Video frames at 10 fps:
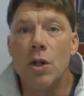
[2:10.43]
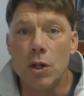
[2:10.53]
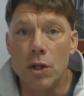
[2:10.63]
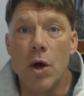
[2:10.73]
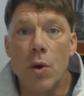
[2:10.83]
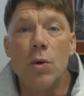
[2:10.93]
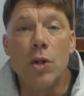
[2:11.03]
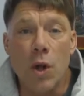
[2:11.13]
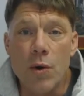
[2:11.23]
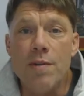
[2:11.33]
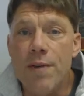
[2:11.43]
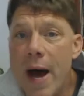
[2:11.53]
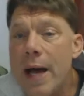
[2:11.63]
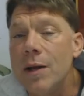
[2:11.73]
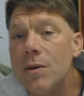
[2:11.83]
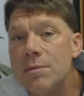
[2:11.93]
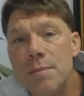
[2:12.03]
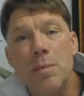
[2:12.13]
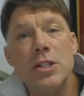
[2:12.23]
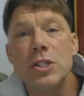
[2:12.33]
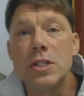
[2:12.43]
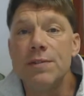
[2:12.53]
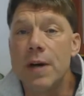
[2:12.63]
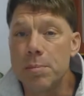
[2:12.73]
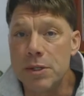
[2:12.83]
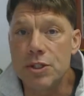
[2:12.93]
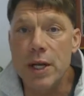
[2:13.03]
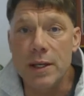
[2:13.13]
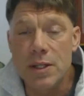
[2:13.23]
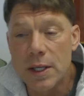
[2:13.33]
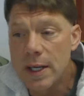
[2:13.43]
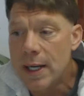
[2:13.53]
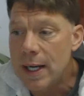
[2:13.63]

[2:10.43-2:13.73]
low loan to value, maybe 65%.